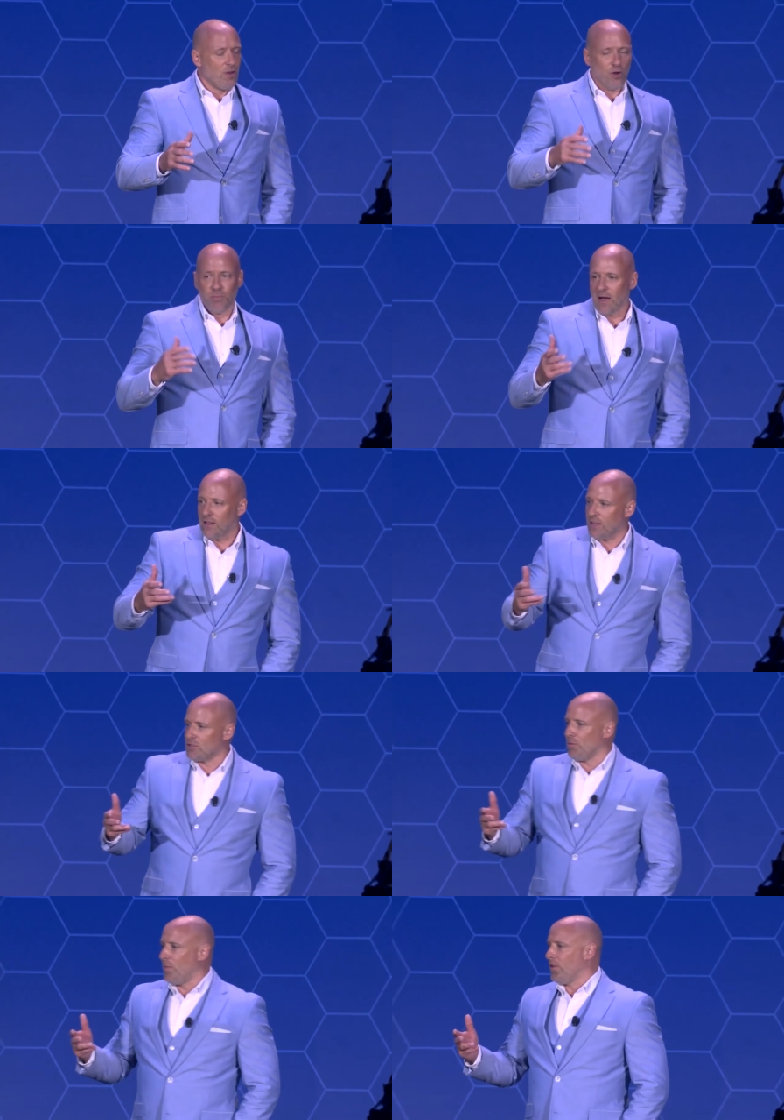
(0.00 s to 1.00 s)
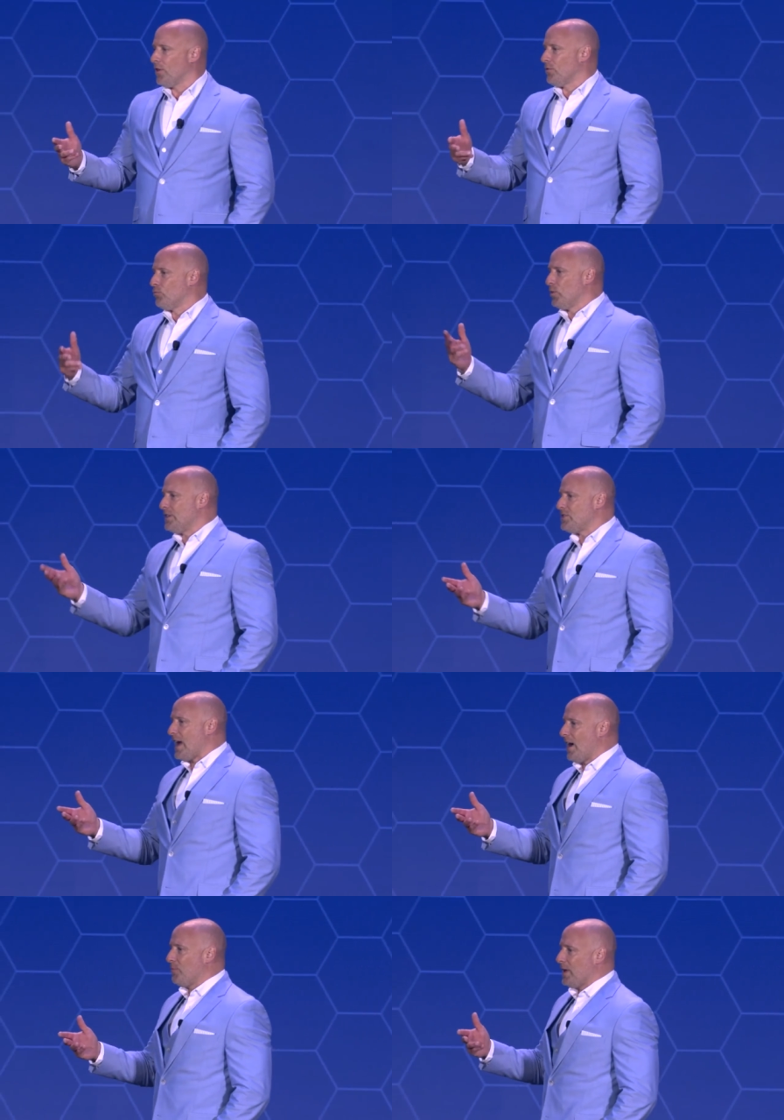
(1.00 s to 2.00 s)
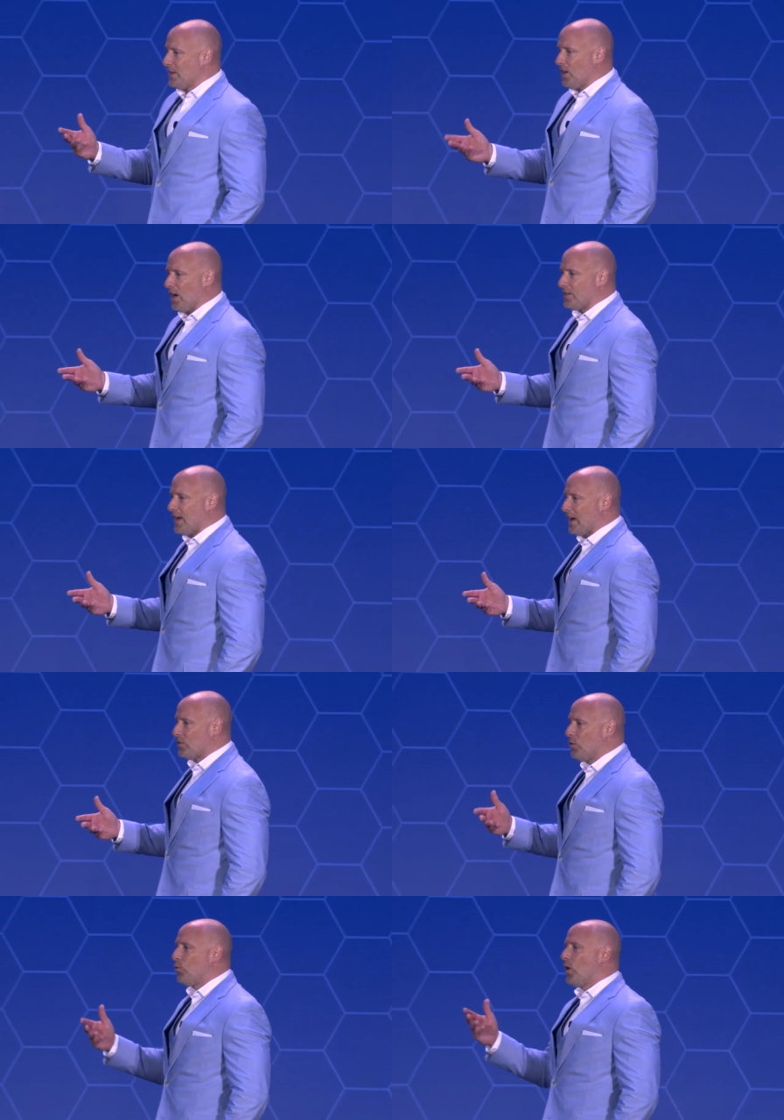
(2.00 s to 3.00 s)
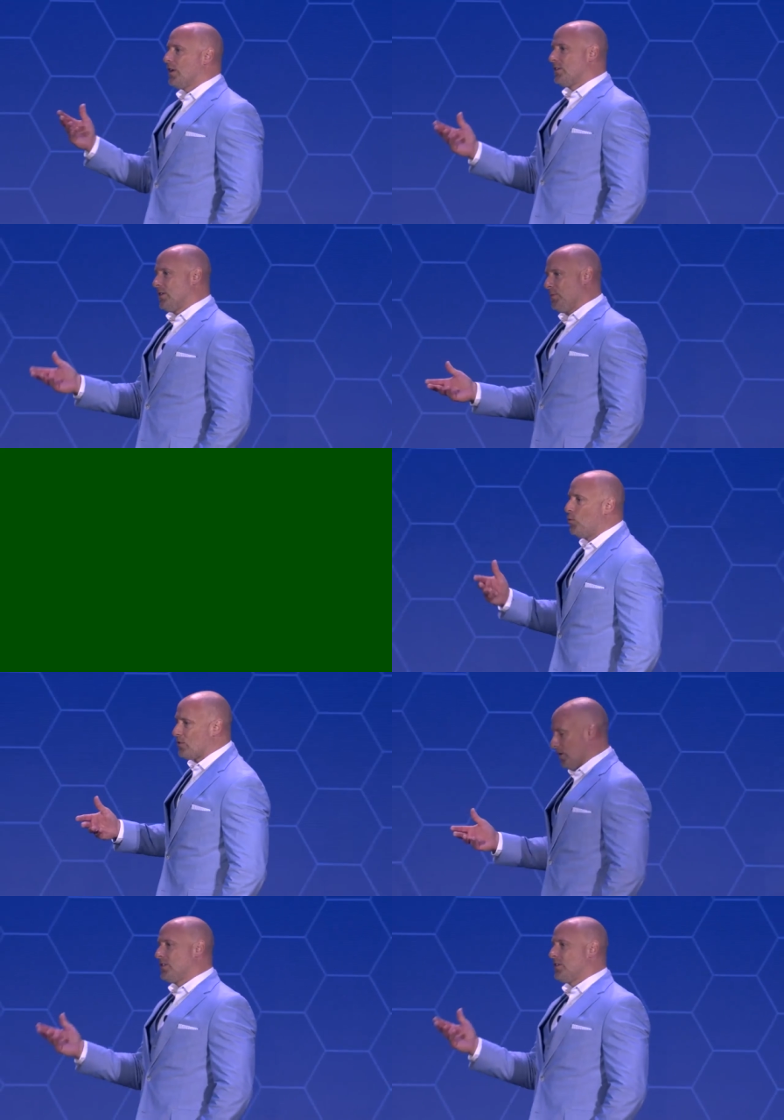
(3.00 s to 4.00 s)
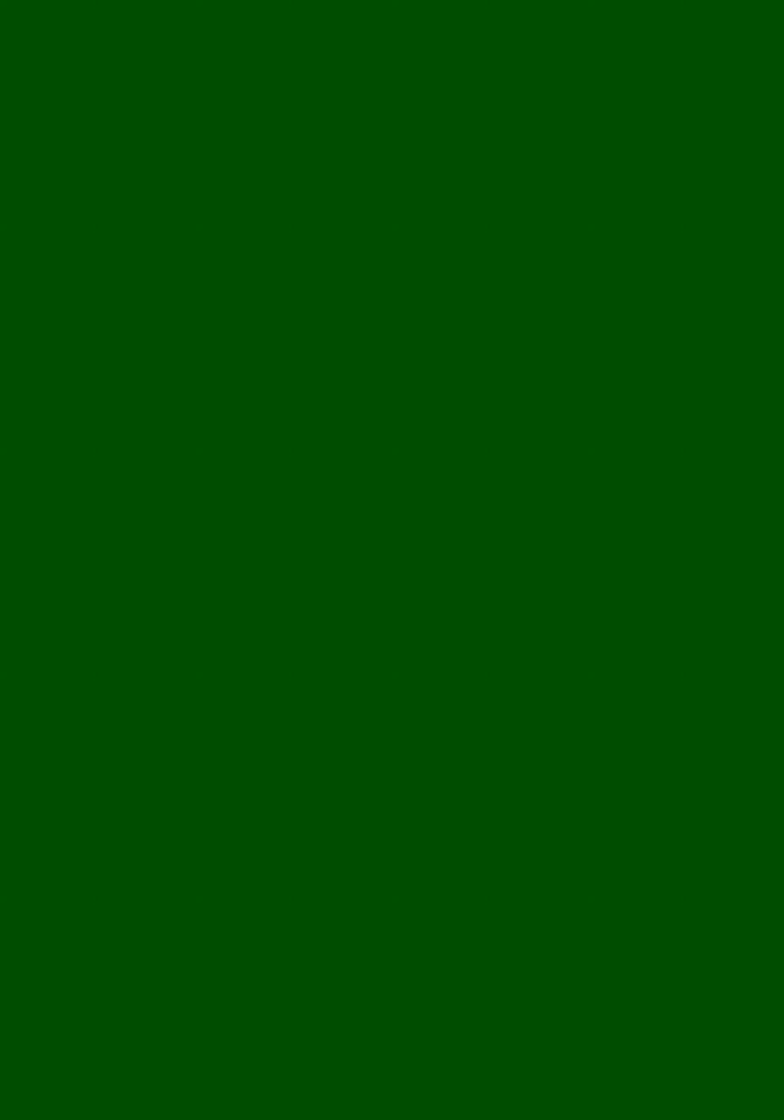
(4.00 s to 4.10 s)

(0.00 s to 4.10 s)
her biological mother had reached out, made contact, wanted to meet with her.